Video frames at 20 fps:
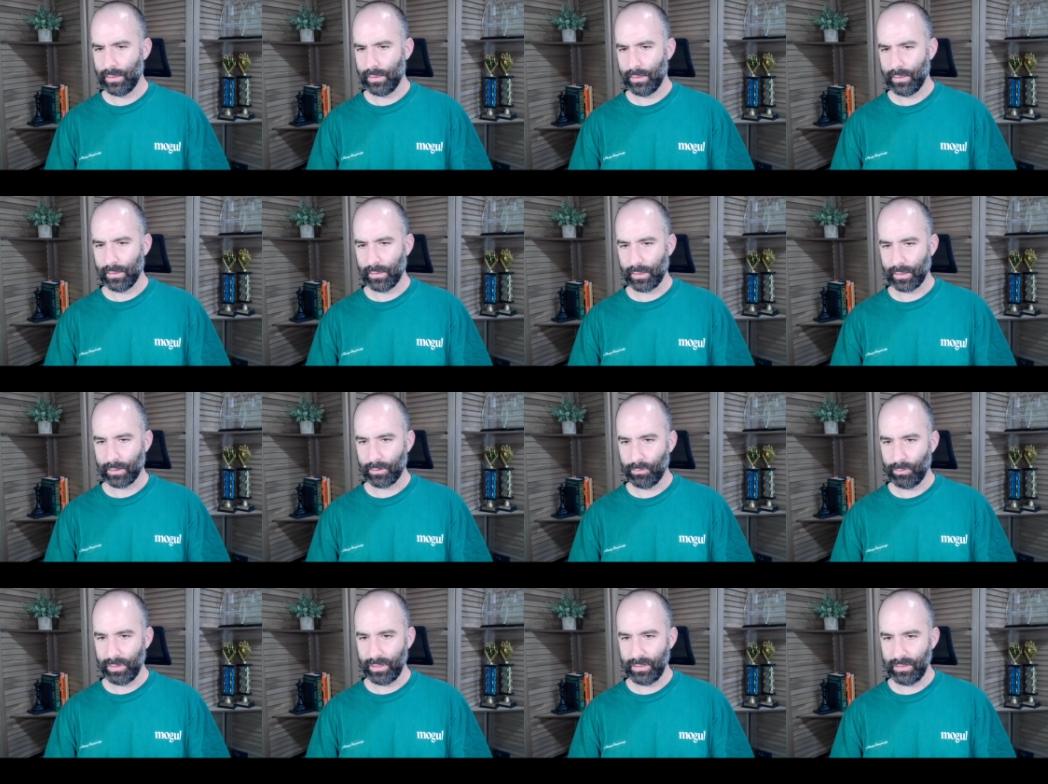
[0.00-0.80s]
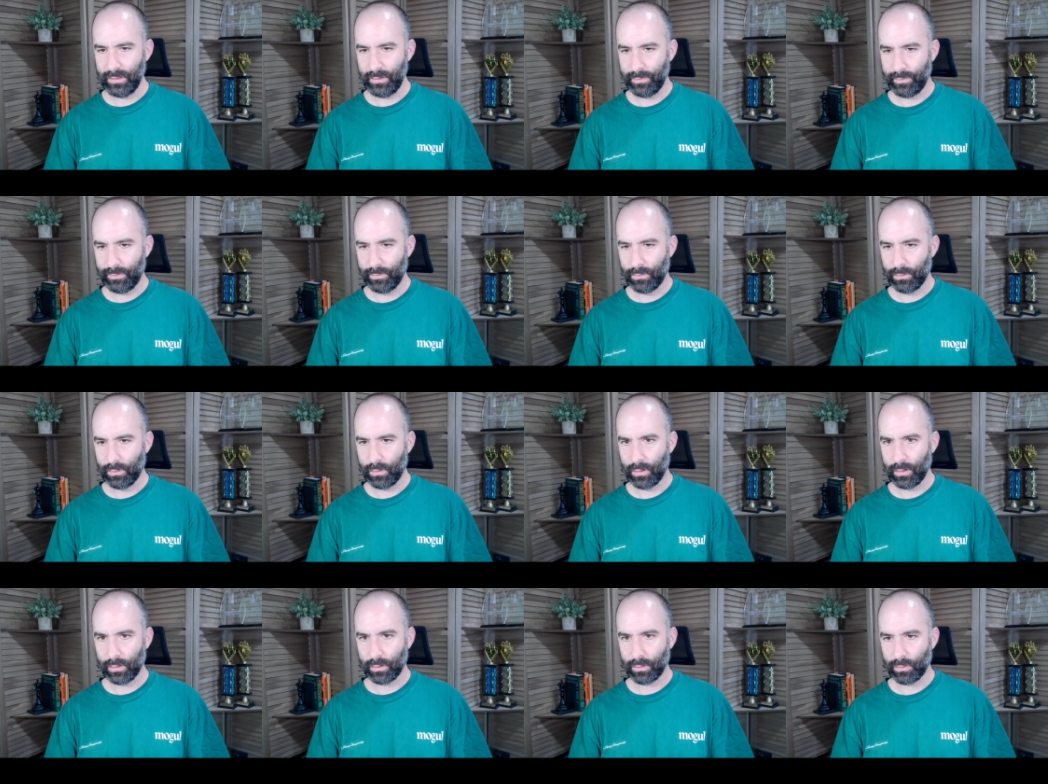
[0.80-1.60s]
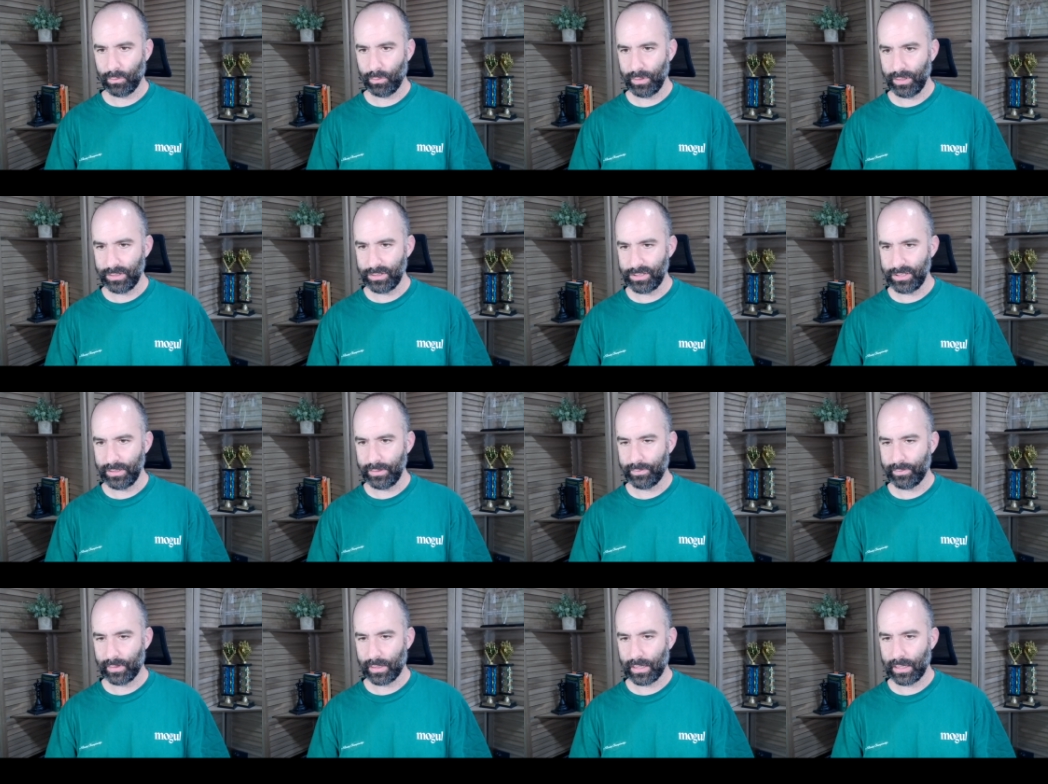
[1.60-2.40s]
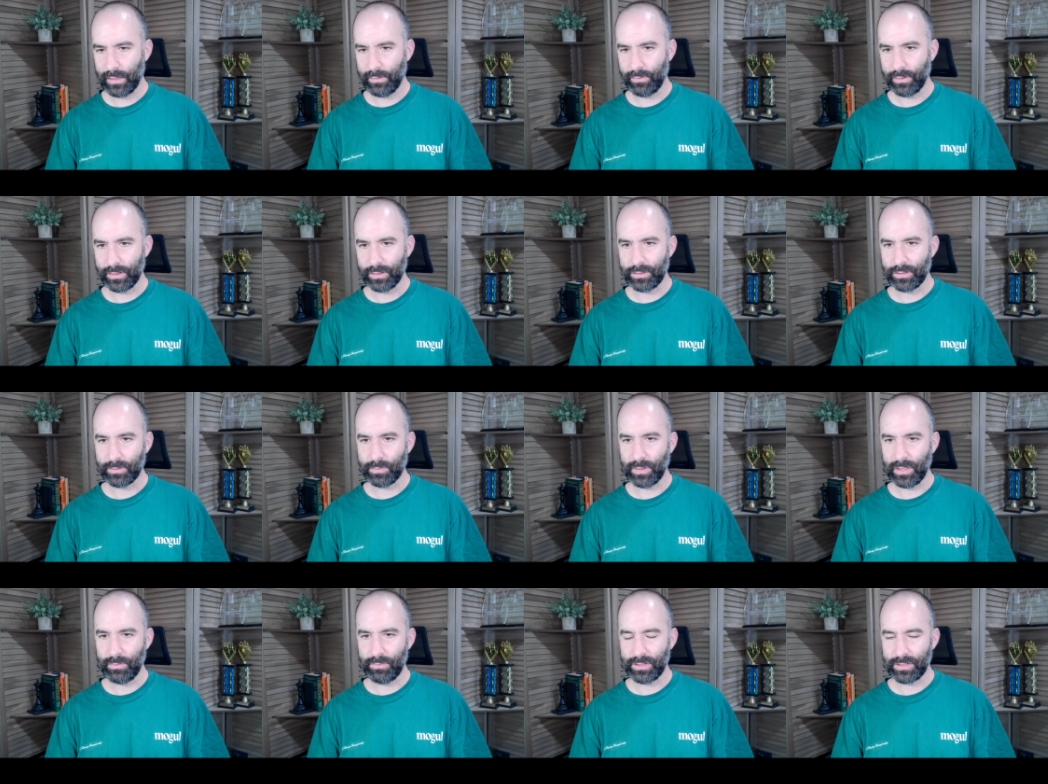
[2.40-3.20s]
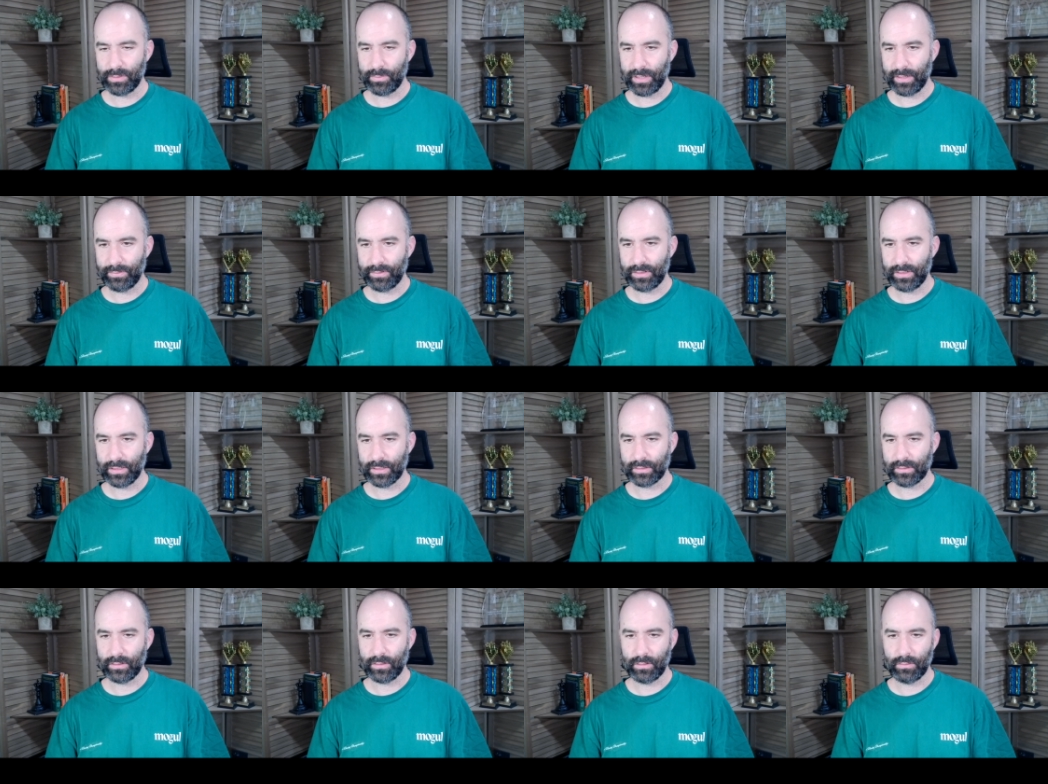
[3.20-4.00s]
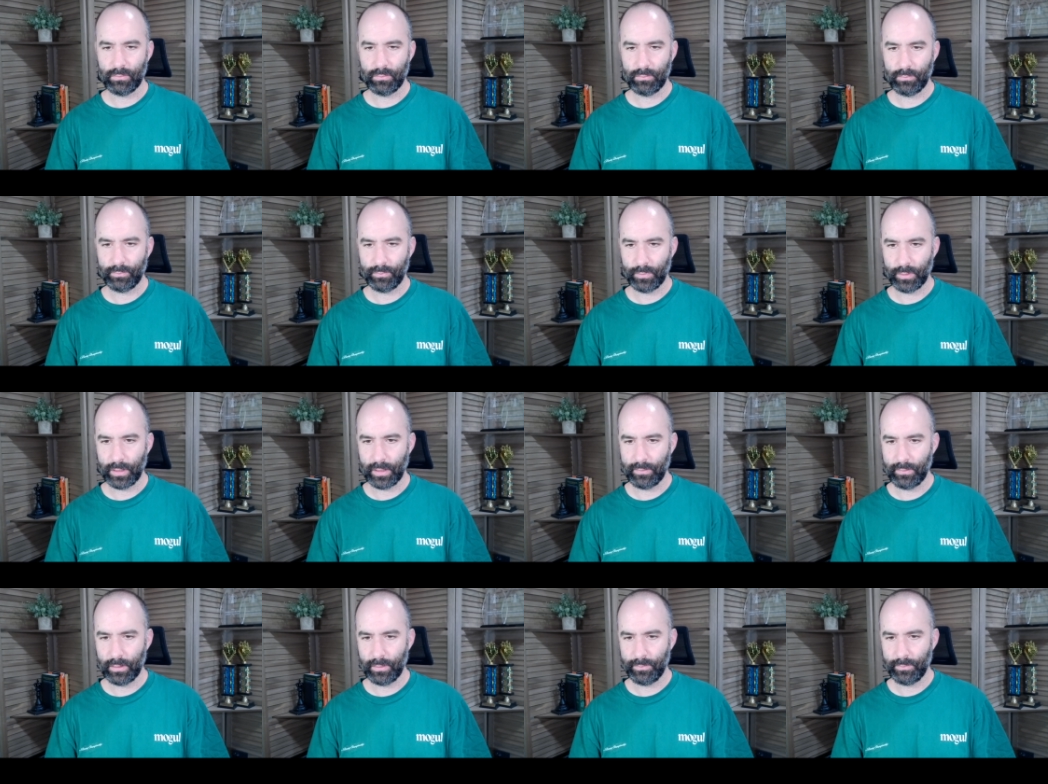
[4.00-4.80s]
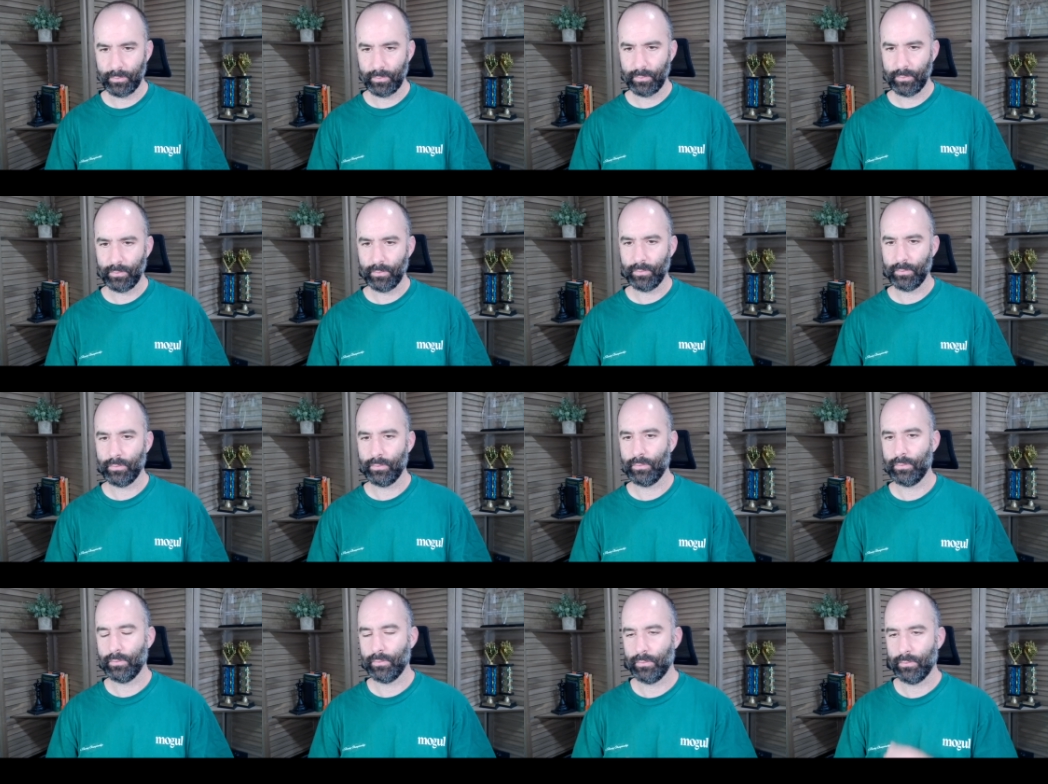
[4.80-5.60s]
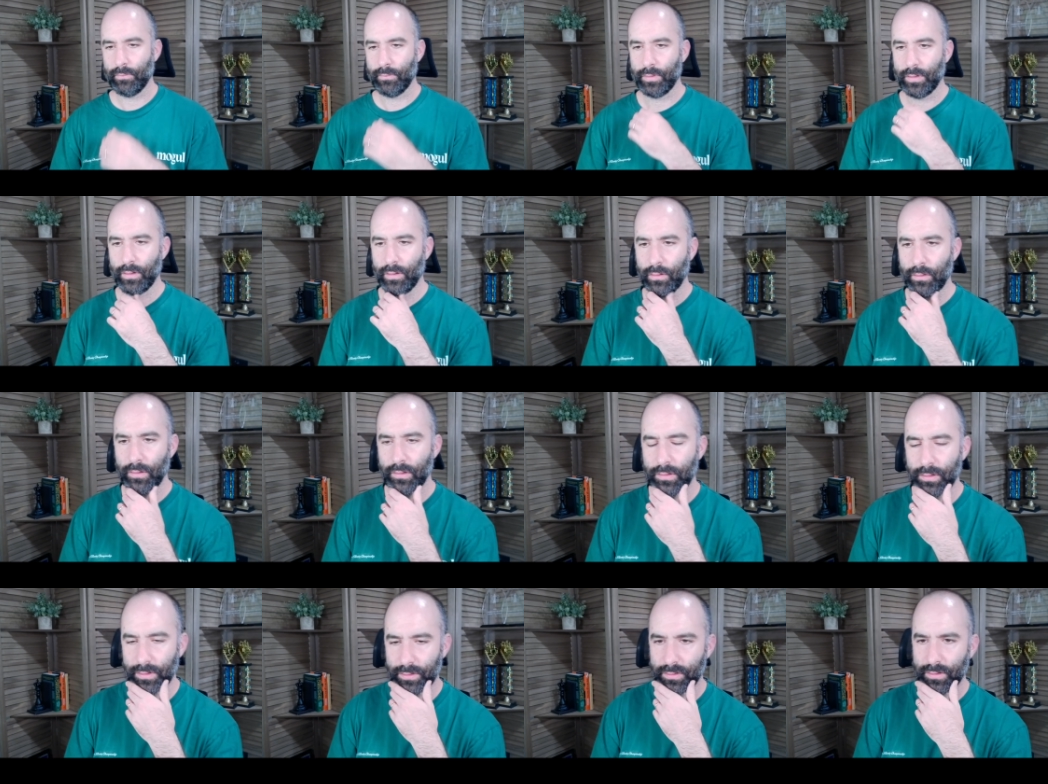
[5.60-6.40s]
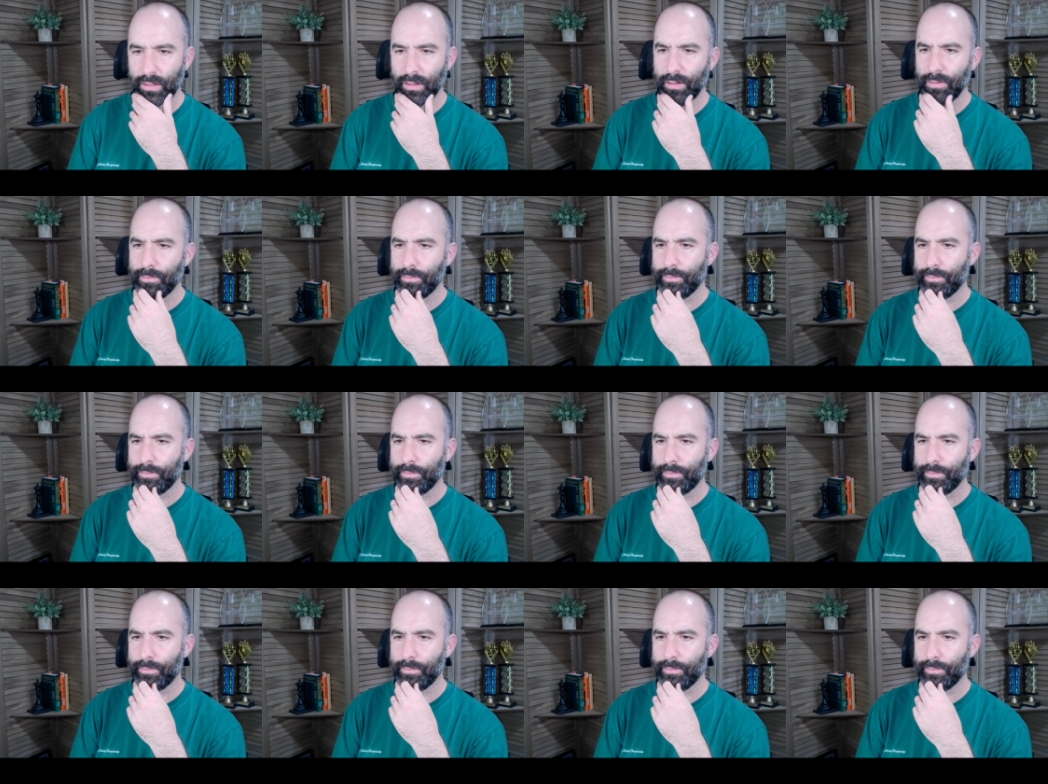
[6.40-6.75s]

like queen d4, queen g5, we could just play bishop f6 or whatever. So this looks good.